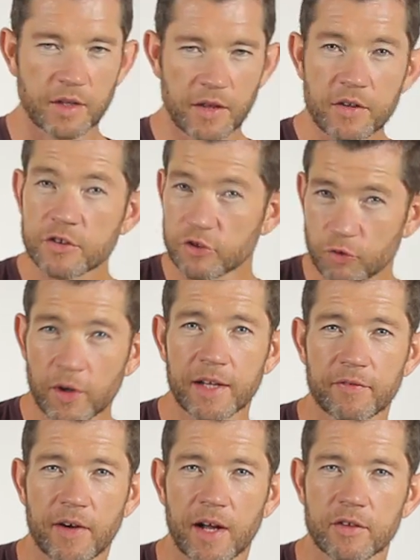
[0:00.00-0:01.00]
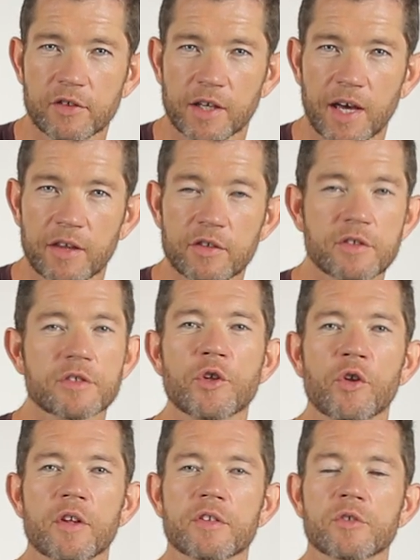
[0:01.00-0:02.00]
Now this is really advanced, okay? This is
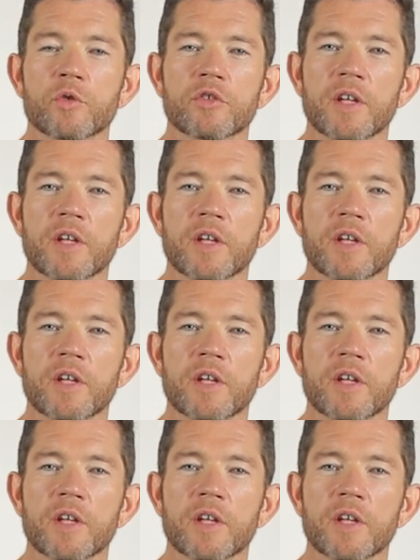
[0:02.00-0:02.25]
not the sort of